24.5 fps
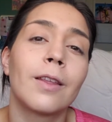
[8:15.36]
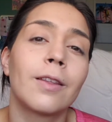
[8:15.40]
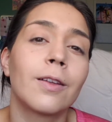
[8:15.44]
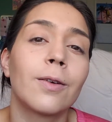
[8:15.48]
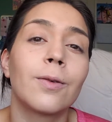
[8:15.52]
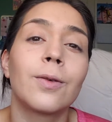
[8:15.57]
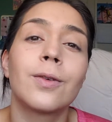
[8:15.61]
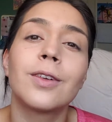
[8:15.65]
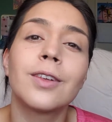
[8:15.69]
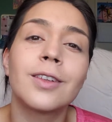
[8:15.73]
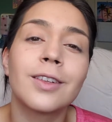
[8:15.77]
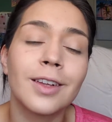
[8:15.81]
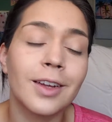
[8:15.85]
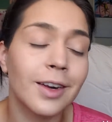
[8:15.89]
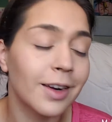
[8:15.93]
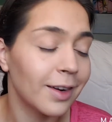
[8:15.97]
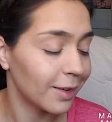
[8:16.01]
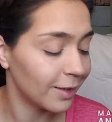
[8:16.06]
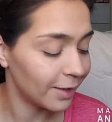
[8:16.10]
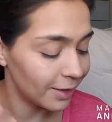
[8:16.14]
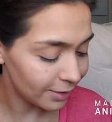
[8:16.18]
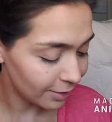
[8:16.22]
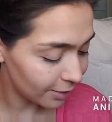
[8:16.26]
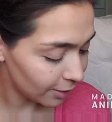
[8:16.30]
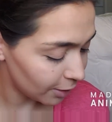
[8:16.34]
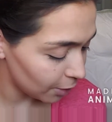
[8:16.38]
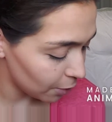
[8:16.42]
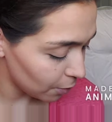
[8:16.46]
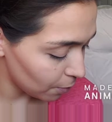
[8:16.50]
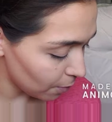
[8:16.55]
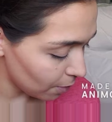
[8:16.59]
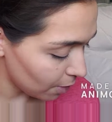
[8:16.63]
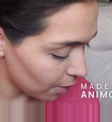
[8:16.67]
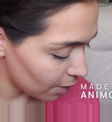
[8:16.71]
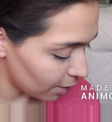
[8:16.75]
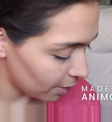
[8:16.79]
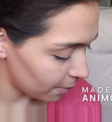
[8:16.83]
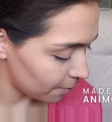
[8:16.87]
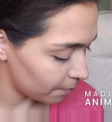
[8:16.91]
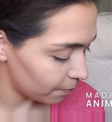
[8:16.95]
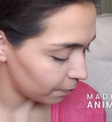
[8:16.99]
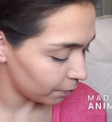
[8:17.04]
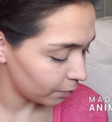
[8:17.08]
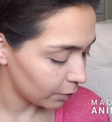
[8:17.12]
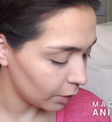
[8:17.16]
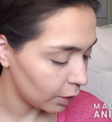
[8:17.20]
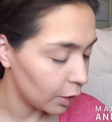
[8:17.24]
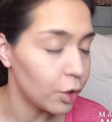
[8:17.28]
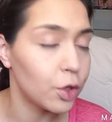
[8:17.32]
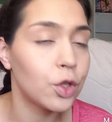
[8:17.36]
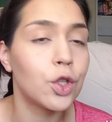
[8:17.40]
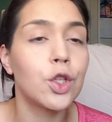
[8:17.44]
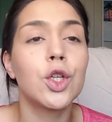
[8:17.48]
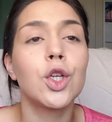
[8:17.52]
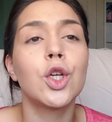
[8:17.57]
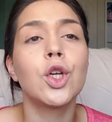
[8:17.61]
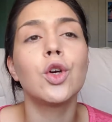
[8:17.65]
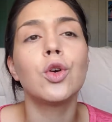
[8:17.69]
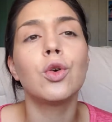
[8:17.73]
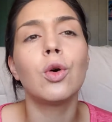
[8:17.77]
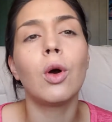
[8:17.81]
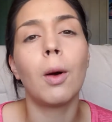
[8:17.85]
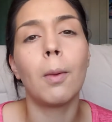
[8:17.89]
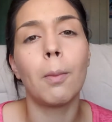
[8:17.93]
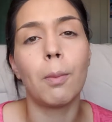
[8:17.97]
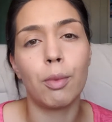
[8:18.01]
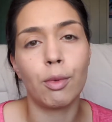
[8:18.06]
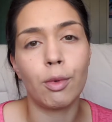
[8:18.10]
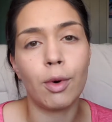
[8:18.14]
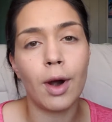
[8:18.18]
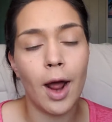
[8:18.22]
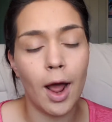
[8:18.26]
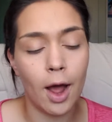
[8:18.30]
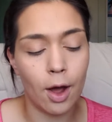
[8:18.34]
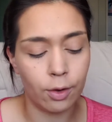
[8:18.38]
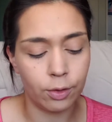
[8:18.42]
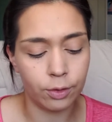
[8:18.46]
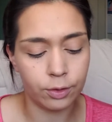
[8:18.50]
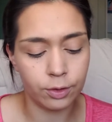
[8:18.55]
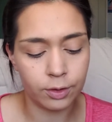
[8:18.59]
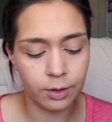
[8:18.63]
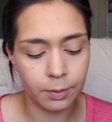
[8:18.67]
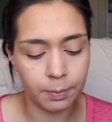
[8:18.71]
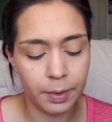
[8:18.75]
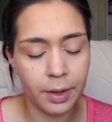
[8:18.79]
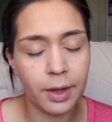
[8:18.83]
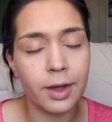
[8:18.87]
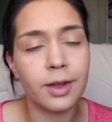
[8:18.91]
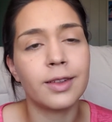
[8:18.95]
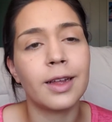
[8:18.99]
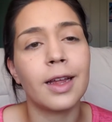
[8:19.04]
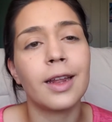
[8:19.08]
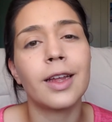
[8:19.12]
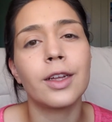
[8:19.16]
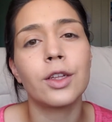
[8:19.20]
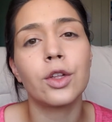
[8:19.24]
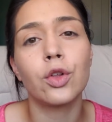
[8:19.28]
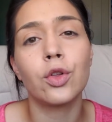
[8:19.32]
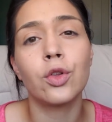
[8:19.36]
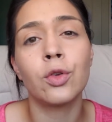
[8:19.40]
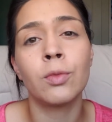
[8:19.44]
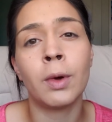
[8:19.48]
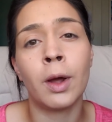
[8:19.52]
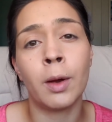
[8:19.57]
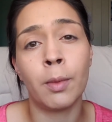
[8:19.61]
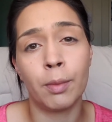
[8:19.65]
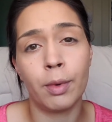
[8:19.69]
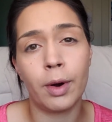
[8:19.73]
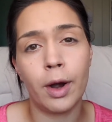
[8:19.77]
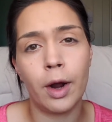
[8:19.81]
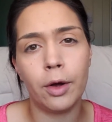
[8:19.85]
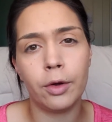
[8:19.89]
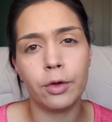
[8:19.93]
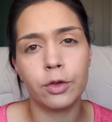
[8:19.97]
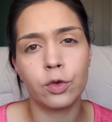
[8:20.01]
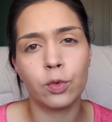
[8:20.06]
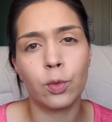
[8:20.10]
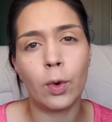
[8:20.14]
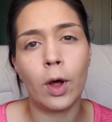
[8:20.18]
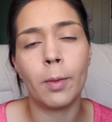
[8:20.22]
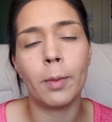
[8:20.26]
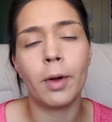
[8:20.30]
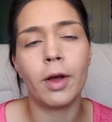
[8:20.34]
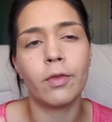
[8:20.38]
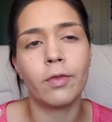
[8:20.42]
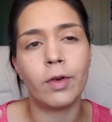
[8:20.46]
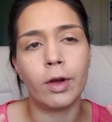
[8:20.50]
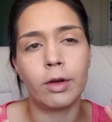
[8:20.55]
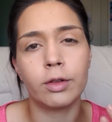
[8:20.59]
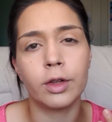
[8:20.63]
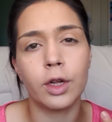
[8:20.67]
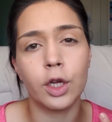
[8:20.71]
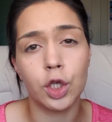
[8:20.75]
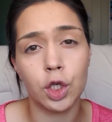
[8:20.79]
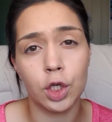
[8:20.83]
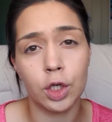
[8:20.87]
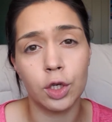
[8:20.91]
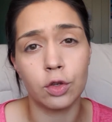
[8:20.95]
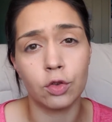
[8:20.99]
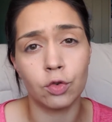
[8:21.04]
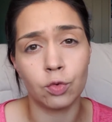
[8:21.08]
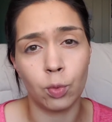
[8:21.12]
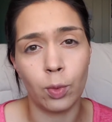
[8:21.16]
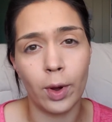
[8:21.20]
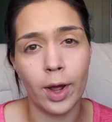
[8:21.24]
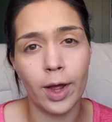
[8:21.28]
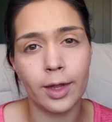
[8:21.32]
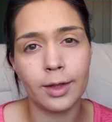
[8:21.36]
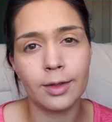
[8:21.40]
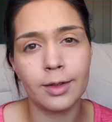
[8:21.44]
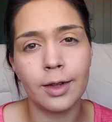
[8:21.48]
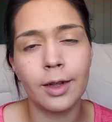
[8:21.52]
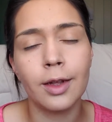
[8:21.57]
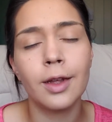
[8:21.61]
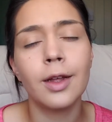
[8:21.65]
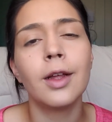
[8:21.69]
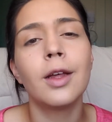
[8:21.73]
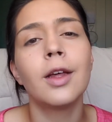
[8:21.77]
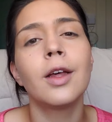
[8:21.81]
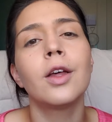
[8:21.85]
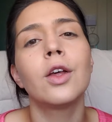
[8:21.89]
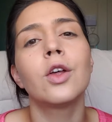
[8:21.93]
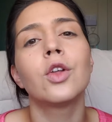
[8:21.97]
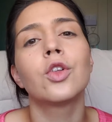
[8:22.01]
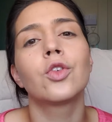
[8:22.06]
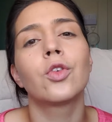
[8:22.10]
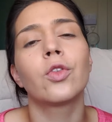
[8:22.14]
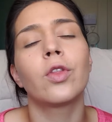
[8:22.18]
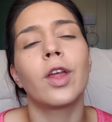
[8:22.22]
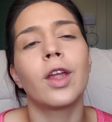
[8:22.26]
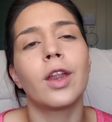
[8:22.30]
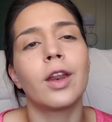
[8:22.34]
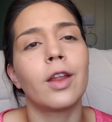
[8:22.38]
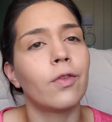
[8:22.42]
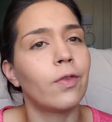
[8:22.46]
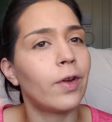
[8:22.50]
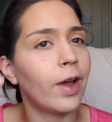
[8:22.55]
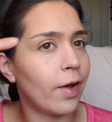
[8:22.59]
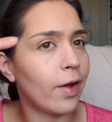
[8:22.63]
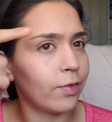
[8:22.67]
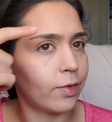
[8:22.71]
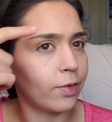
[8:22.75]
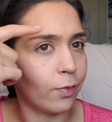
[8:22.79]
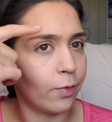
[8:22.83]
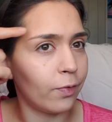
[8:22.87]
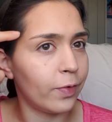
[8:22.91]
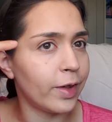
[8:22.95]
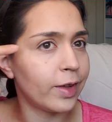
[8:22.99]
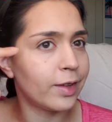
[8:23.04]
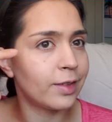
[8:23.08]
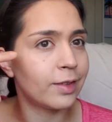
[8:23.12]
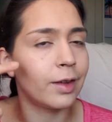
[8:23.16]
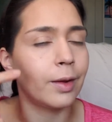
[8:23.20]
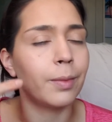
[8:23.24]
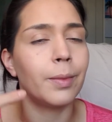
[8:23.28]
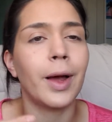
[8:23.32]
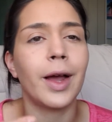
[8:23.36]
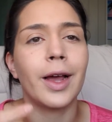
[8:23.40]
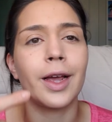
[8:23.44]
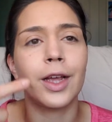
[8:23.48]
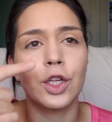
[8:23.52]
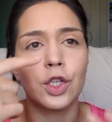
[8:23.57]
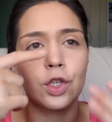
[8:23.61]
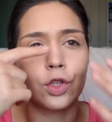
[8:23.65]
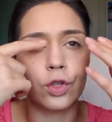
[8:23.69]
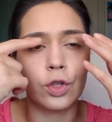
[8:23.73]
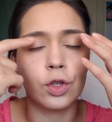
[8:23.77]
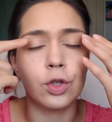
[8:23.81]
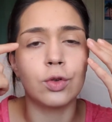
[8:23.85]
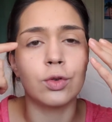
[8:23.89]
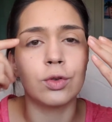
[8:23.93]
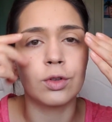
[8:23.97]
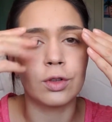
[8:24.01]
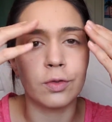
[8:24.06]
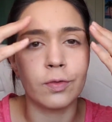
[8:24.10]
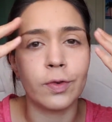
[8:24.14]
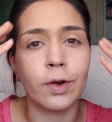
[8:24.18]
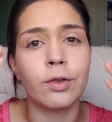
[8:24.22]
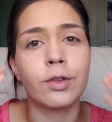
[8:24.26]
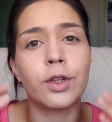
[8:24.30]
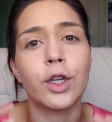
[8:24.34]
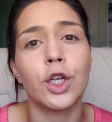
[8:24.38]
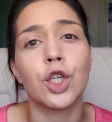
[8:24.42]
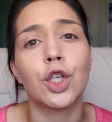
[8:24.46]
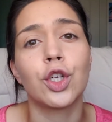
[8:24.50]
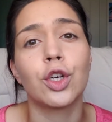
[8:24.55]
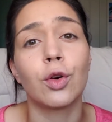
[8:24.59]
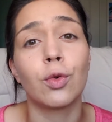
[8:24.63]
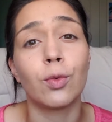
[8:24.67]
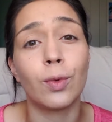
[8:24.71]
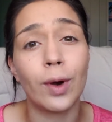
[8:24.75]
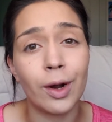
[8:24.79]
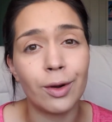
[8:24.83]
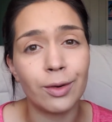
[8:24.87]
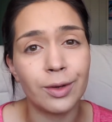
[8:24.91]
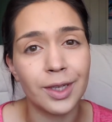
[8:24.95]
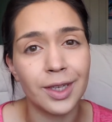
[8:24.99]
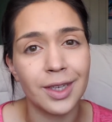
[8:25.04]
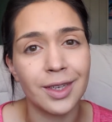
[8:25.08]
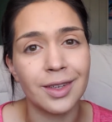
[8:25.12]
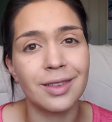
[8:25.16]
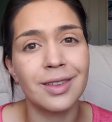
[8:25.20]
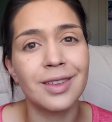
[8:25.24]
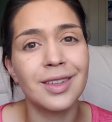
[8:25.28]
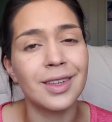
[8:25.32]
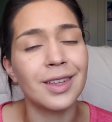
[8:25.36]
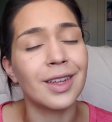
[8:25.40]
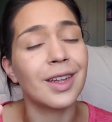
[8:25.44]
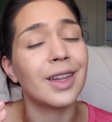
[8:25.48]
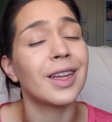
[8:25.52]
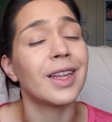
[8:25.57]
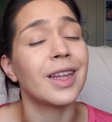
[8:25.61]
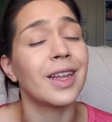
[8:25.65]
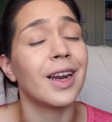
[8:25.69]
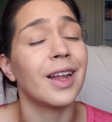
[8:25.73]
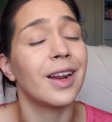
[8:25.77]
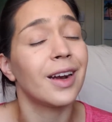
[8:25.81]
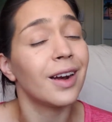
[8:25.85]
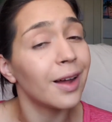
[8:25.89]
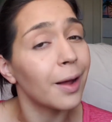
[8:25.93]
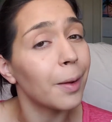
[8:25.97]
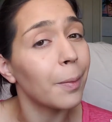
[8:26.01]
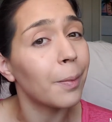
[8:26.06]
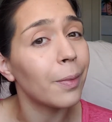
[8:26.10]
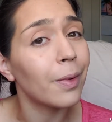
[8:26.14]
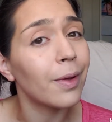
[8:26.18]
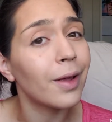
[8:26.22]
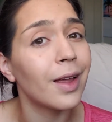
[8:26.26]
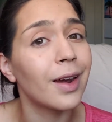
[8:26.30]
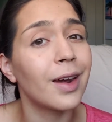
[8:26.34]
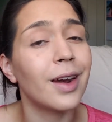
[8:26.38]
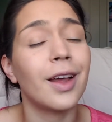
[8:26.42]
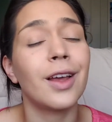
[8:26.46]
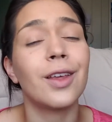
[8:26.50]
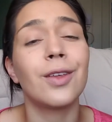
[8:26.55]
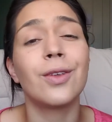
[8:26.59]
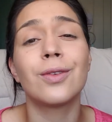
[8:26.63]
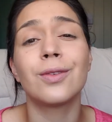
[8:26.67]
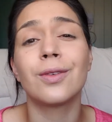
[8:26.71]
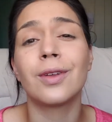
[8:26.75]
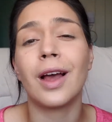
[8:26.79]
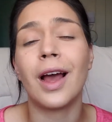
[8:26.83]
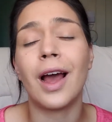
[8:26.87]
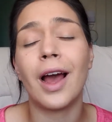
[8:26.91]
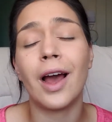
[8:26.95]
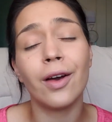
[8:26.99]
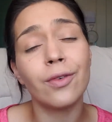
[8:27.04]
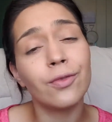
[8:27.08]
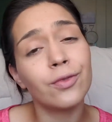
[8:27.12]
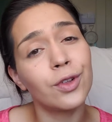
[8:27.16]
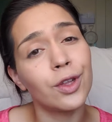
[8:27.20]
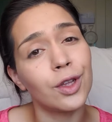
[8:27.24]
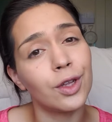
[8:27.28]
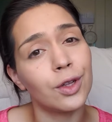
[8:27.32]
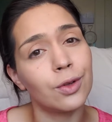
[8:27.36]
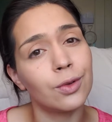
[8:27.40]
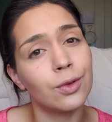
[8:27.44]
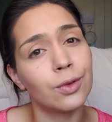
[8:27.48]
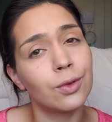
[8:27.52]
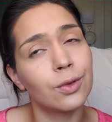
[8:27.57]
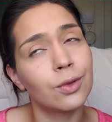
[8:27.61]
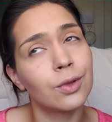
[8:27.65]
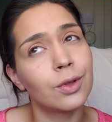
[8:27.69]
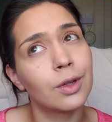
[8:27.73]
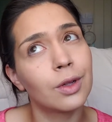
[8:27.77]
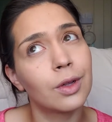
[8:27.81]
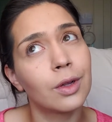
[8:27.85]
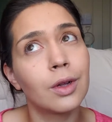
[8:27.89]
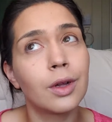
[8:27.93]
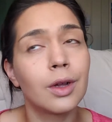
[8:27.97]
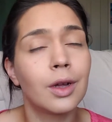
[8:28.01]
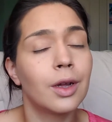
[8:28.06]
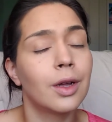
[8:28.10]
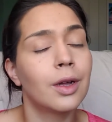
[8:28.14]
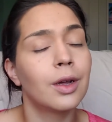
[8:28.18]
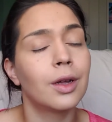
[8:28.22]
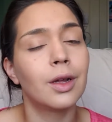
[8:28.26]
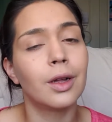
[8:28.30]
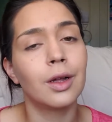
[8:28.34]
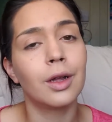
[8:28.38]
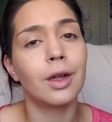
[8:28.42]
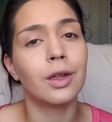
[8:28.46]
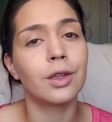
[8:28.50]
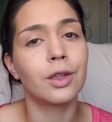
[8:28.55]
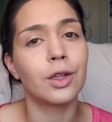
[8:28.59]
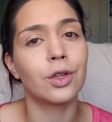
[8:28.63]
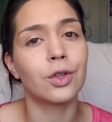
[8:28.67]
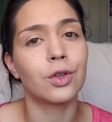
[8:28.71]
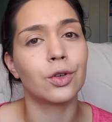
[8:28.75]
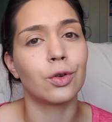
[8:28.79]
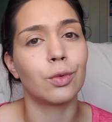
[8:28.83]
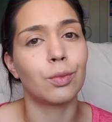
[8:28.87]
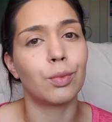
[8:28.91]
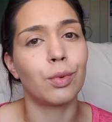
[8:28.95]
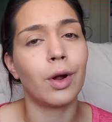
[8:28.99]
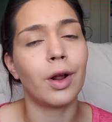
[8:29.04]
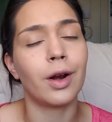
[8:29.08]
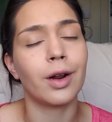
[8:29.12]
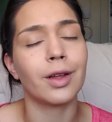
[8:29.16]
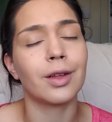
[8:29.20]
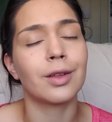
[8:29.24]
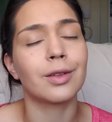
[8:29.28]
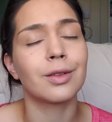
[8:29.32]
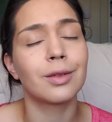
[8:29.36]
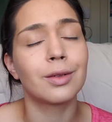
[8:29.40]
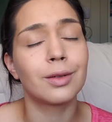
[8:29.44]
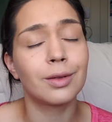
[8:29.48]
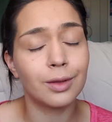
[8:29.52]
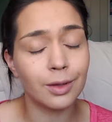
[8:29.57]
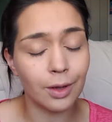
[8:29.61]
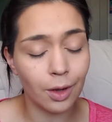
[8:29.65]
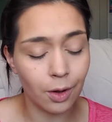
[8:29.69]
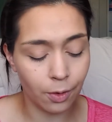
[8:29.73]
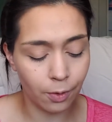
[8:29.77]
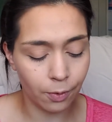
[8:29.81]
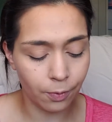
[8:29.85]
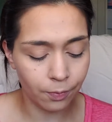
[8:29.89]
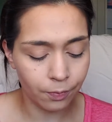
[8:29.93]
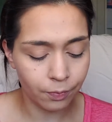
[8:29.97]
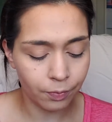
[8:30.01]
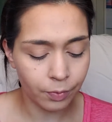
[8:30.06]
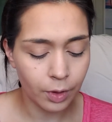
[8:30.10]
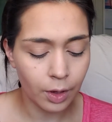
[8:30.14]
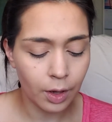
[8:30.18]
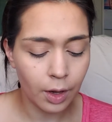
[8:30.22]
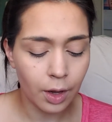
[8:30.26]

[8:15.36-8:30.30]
So we're just gonna continue on to brows because I like to do my brows while my foundation is wet. So then if I have to fix them, I can just use the foundation around it to clean it up and not have to use additional products. So